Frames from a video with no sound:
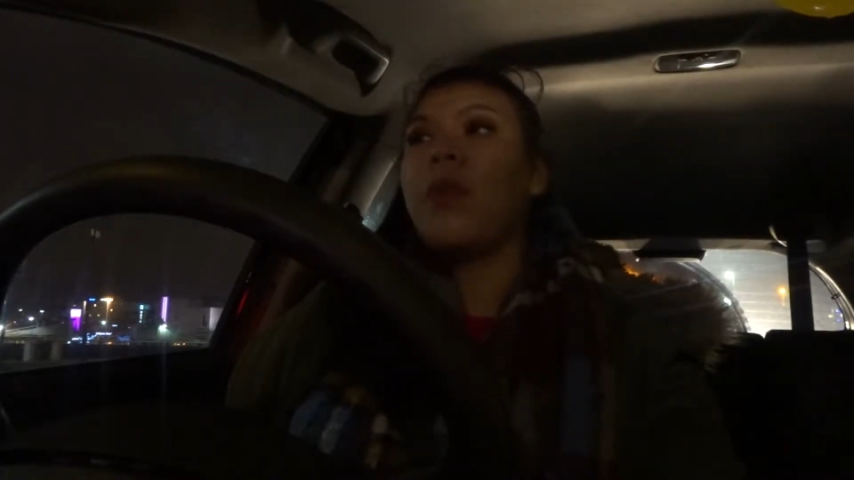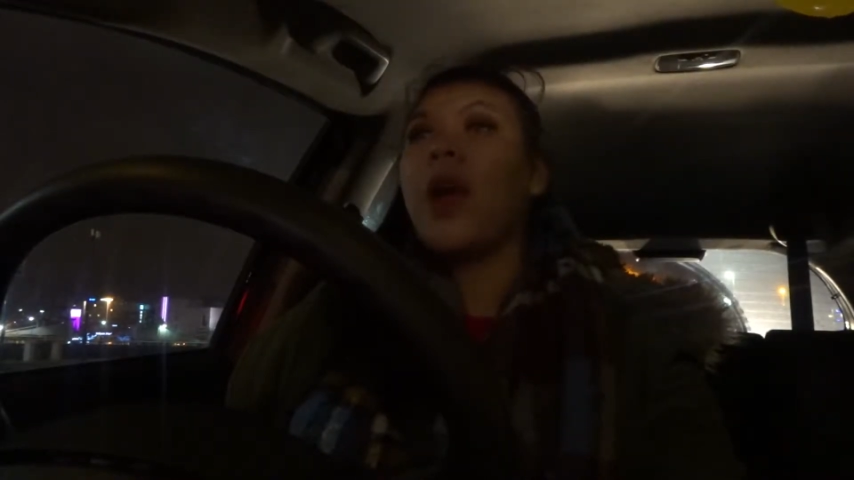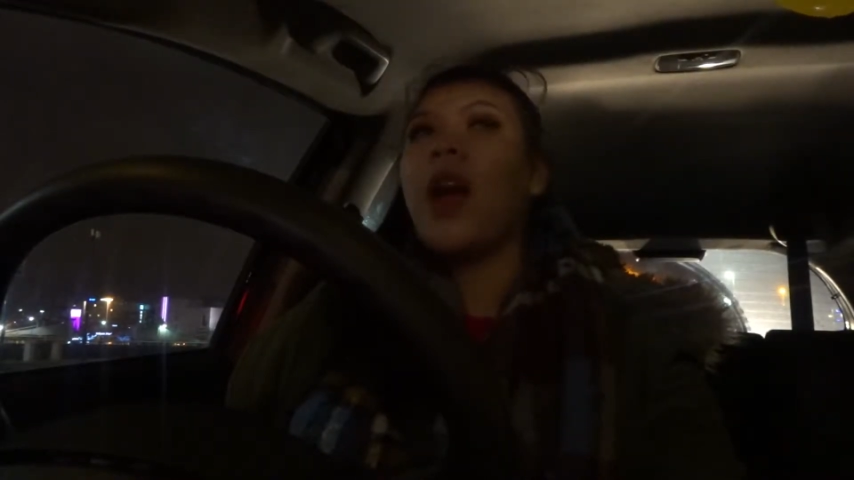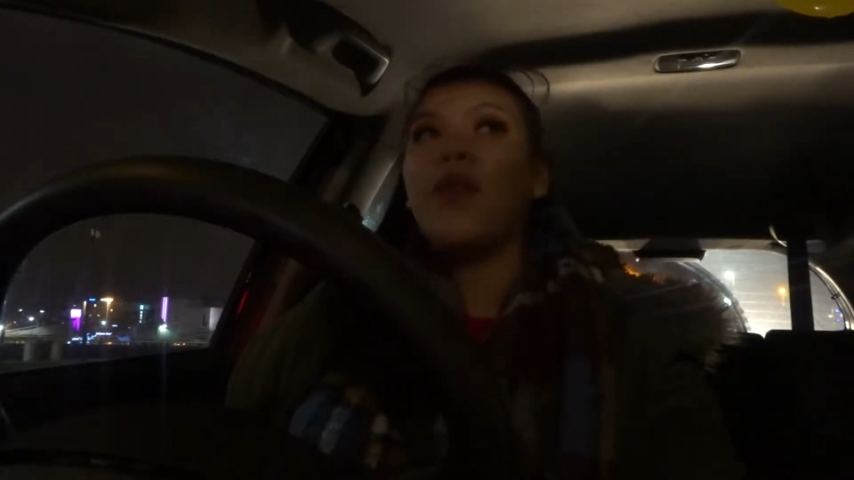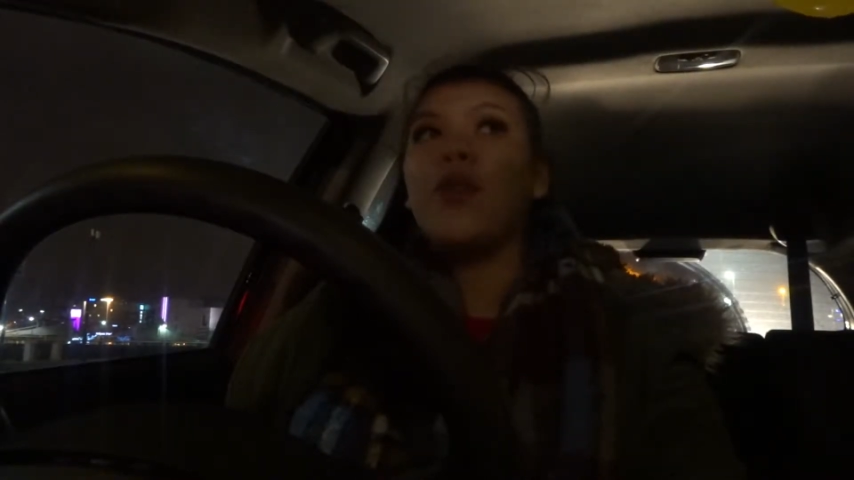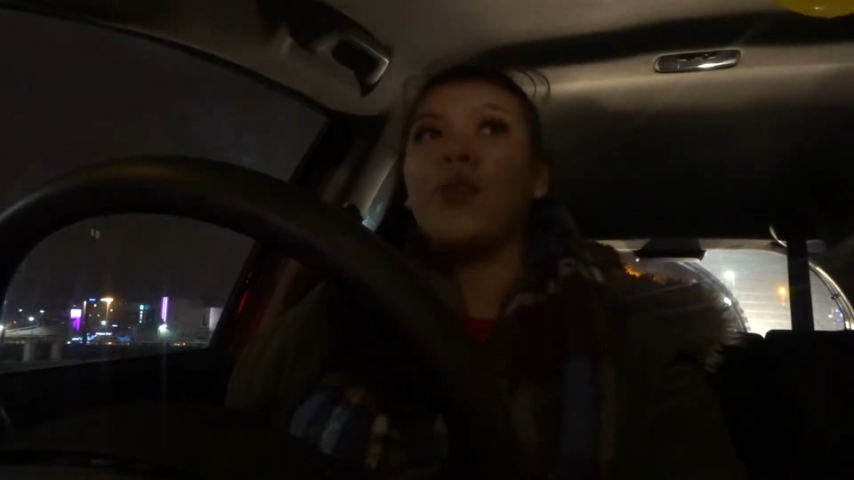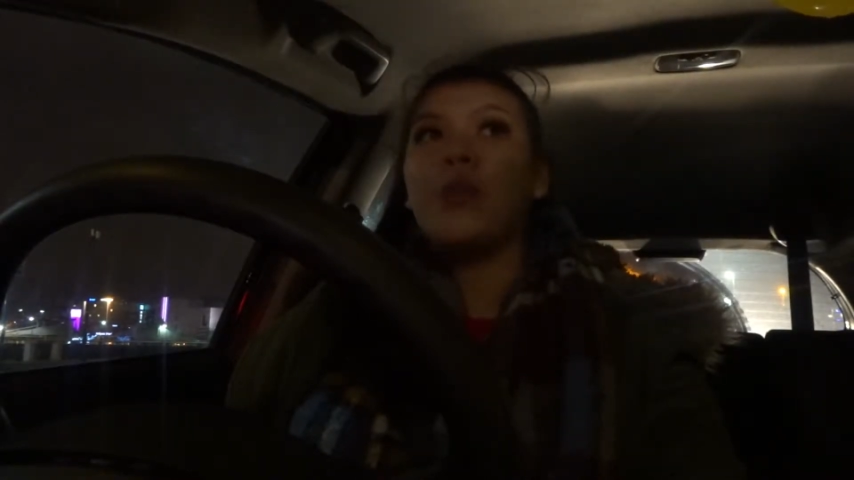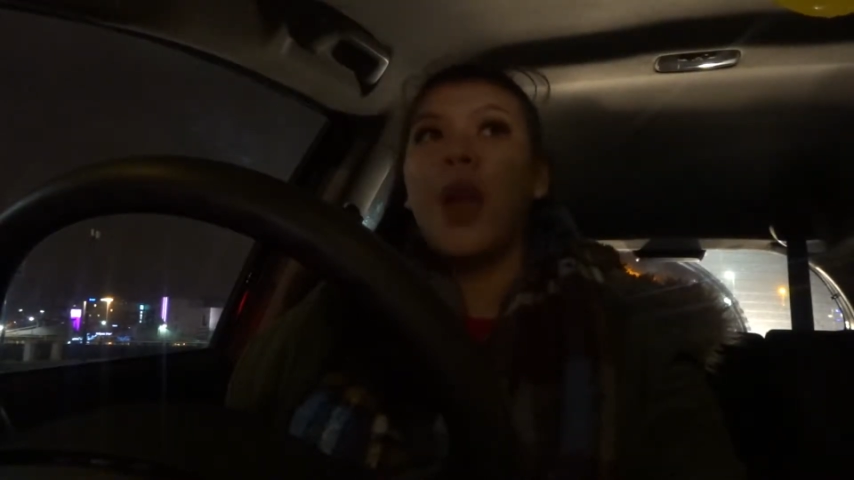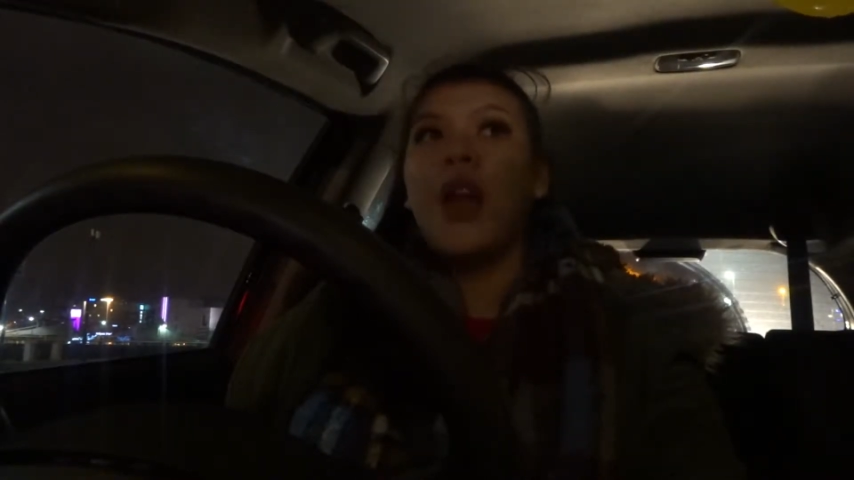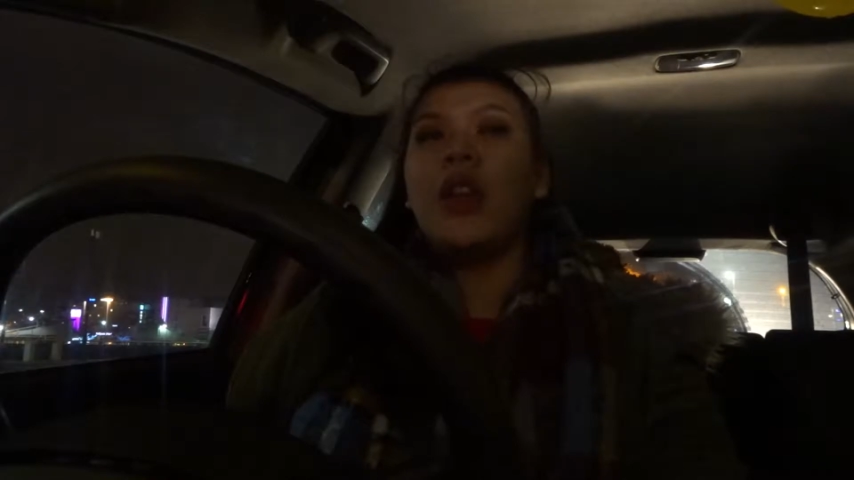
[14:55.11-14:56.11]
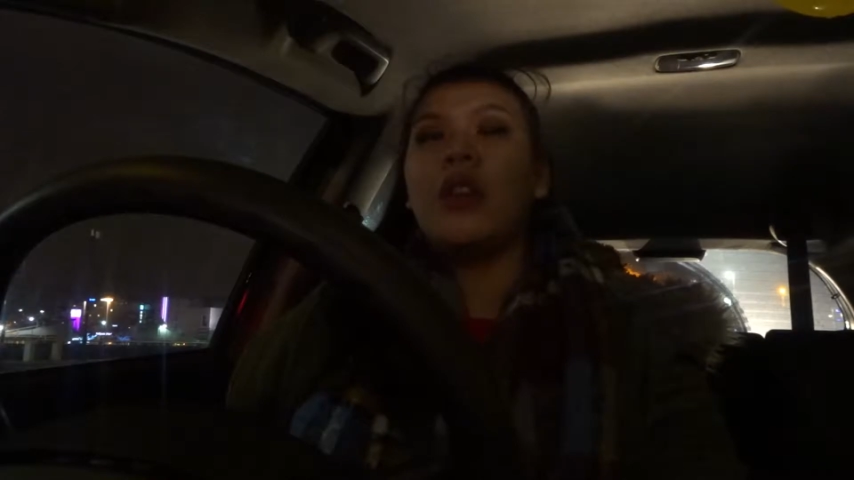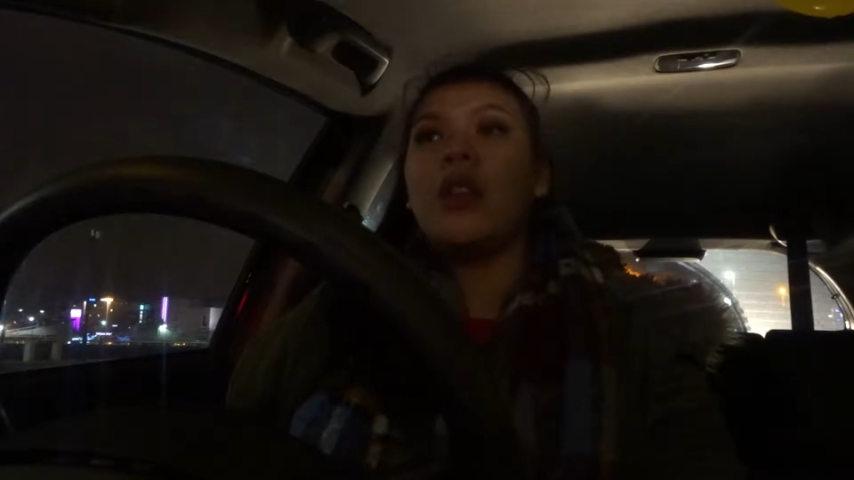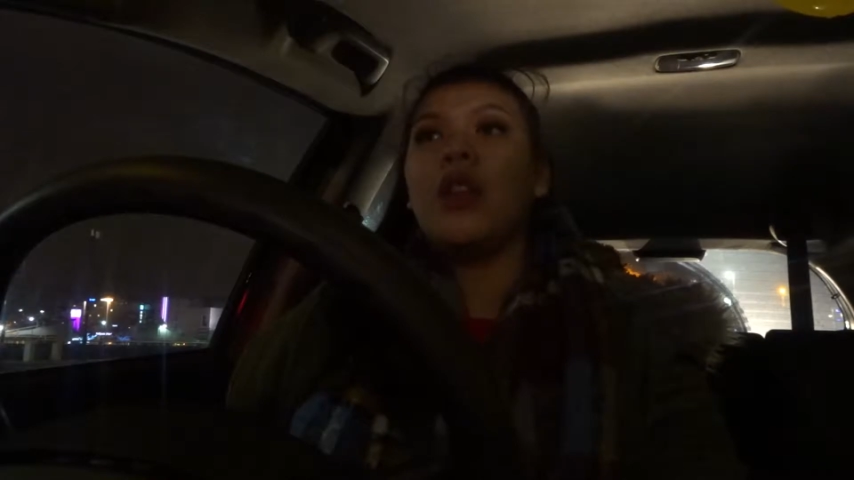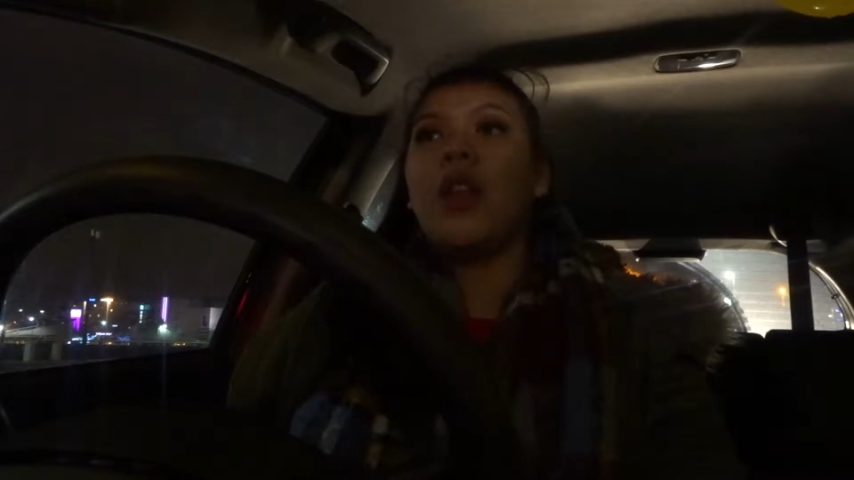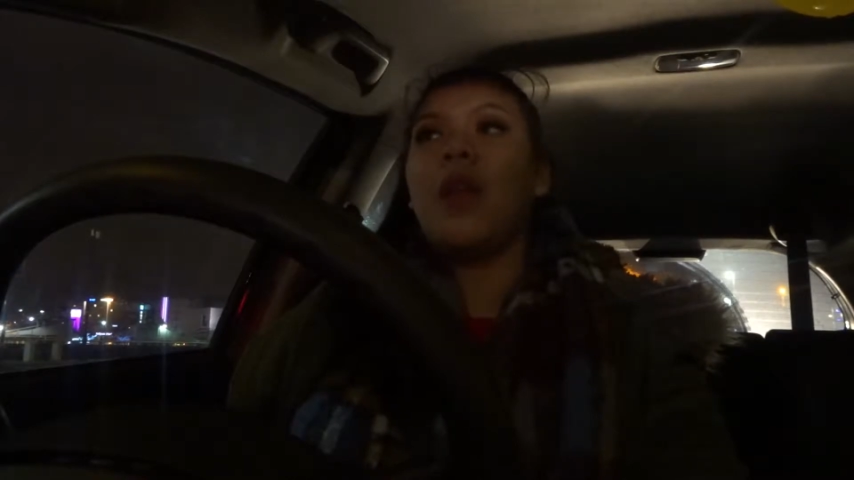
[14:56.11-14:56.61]
but I have no battery
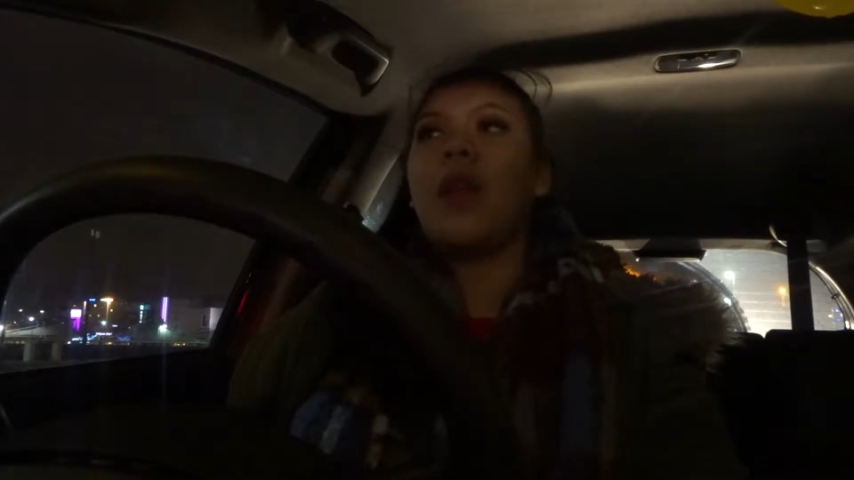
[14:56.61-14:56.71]
to let